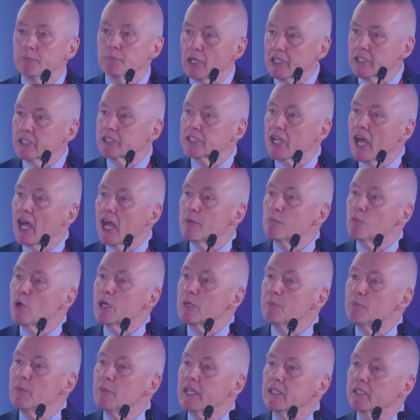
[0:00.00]
By the time
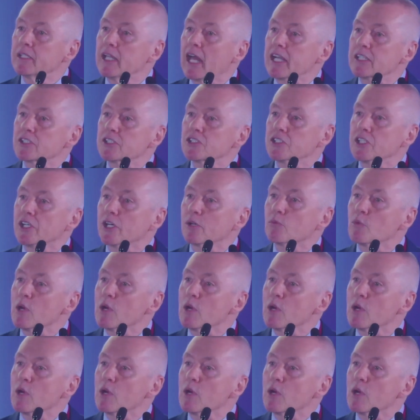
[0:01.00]
we meet next year, we